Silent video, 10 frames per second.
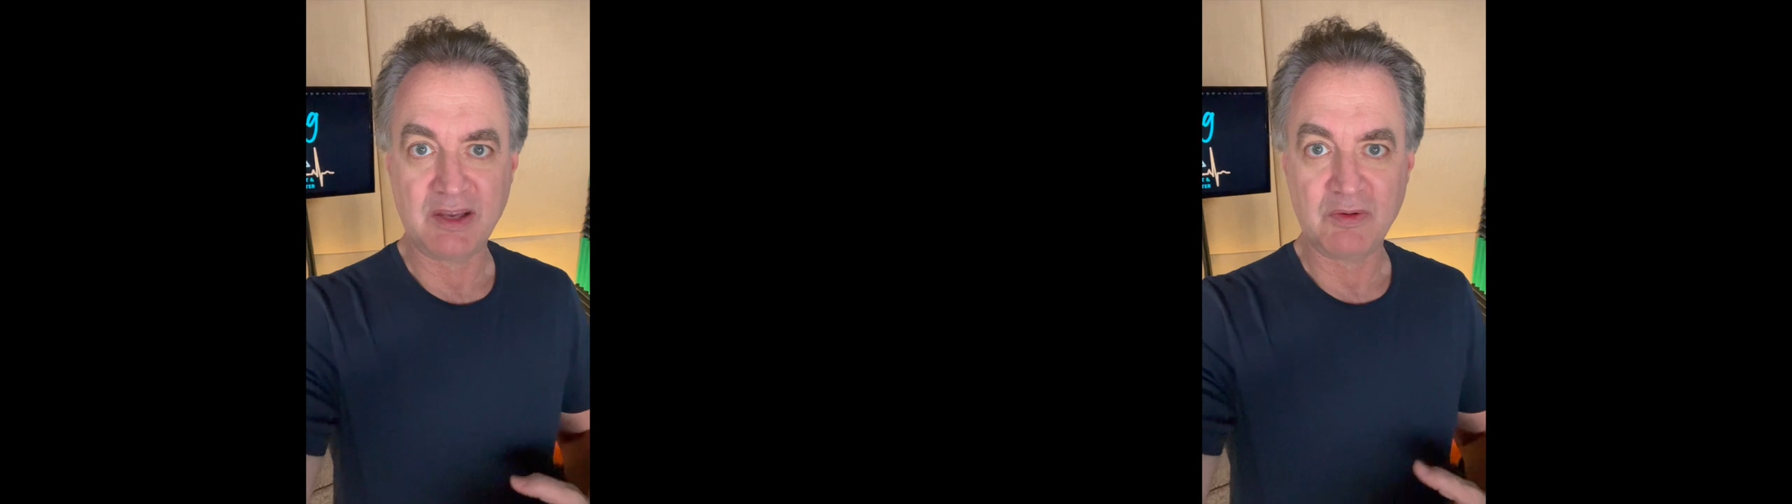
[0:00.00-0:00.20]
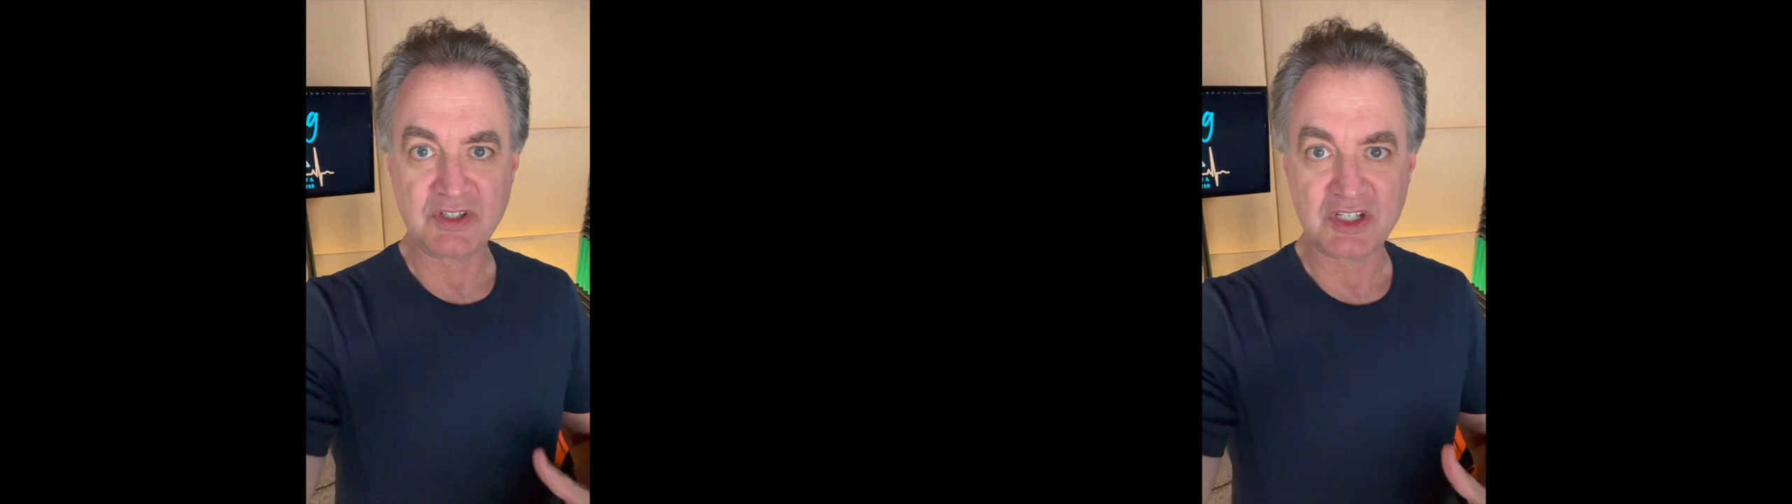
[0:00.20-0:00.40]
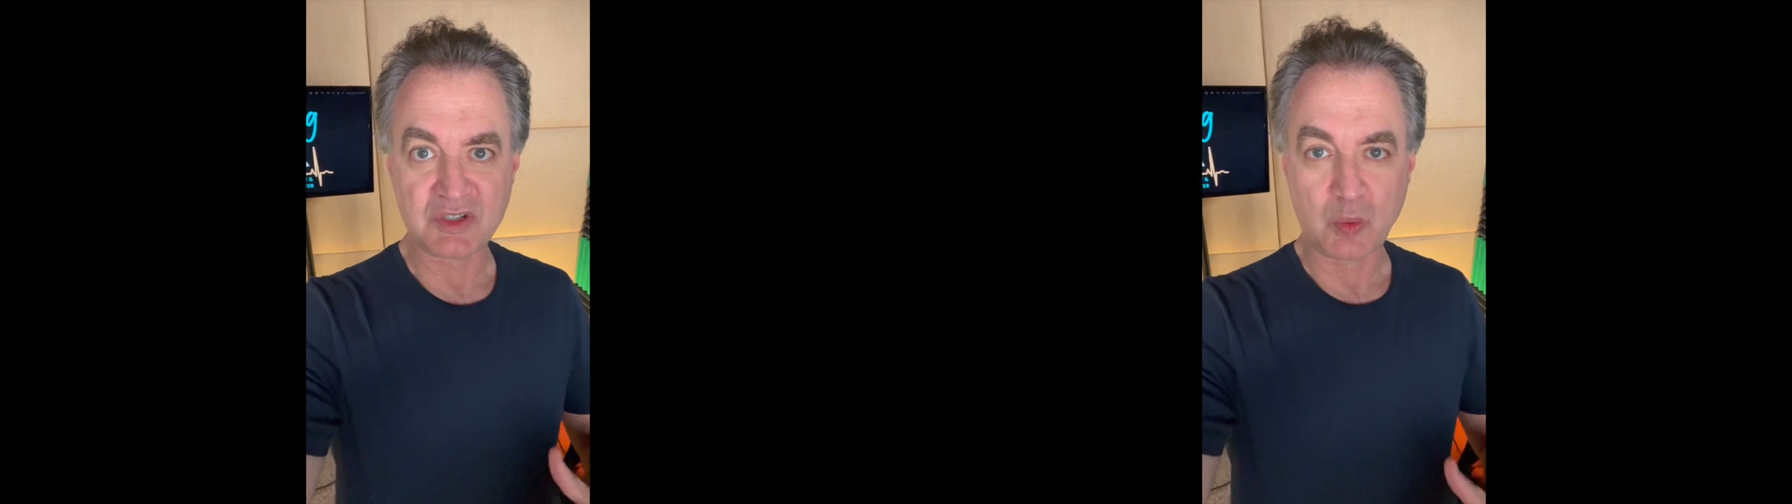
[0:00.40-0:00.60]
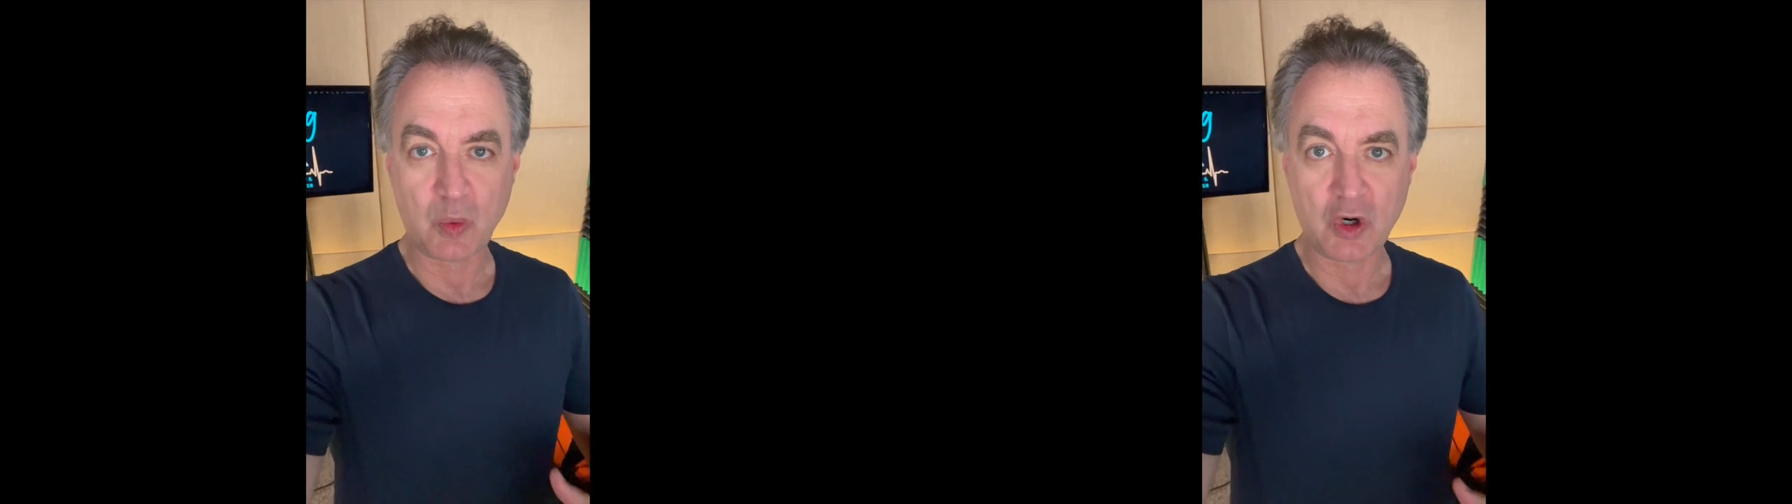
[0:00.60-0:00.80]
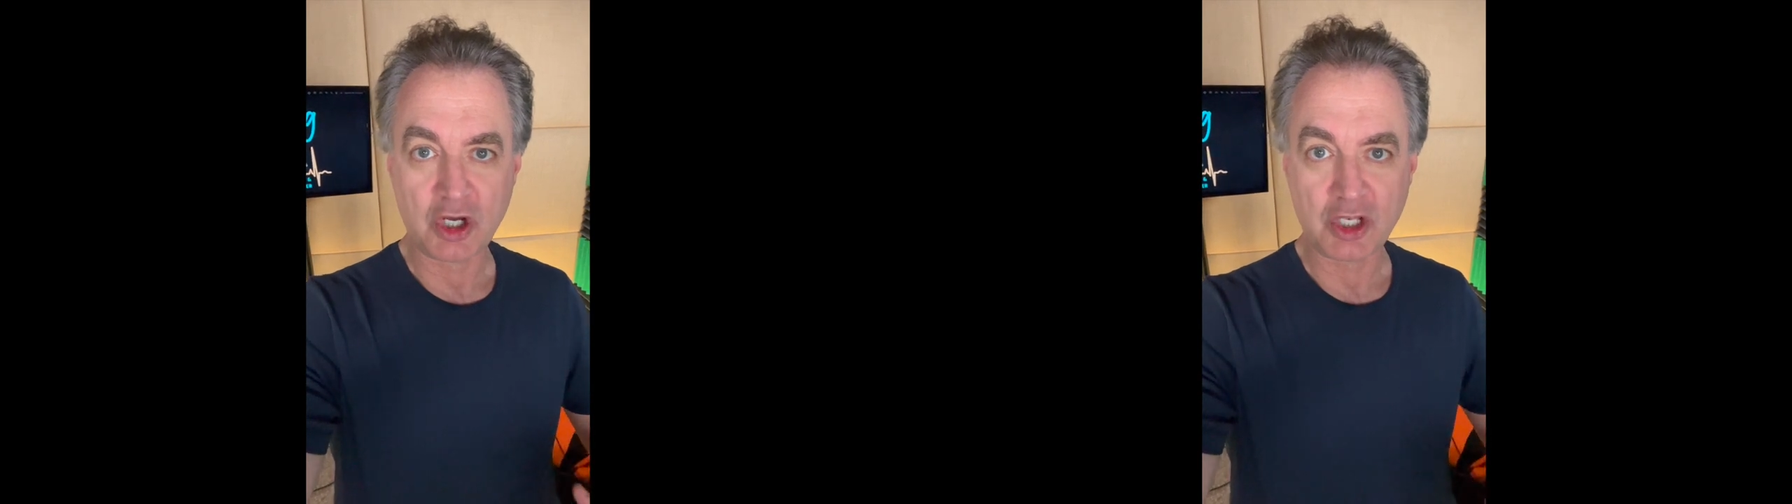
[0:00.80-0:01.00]
it was just
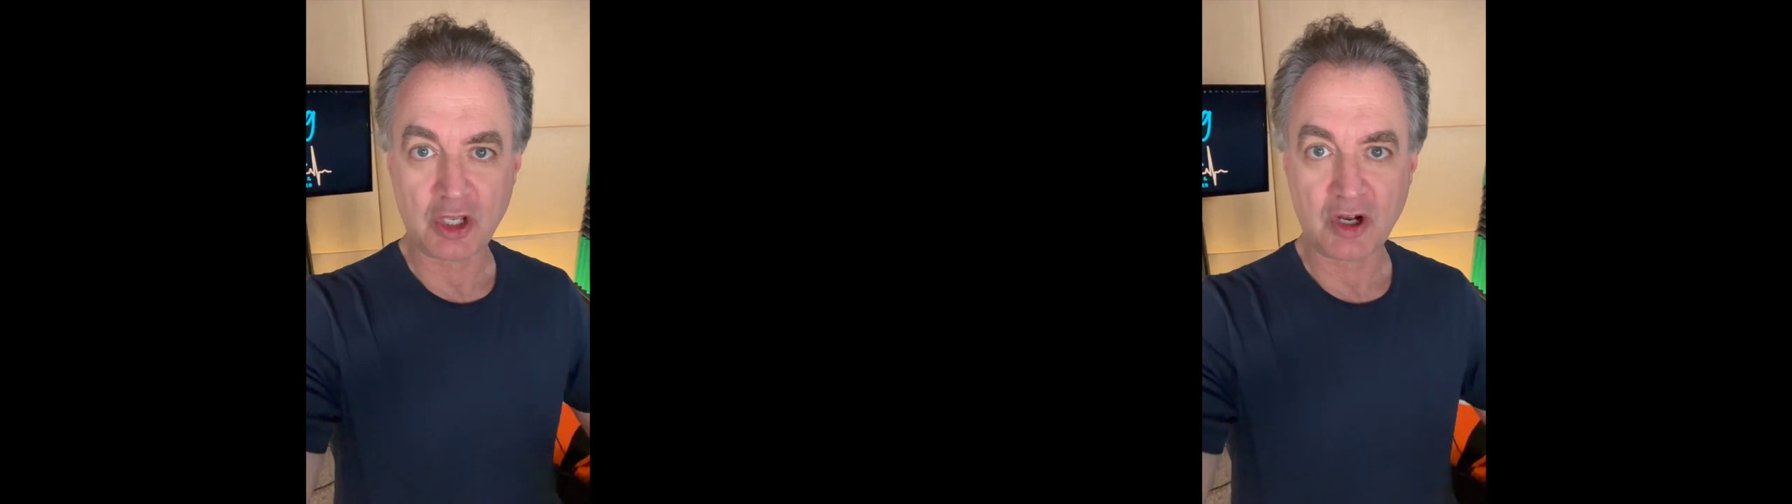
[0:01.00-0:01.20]
one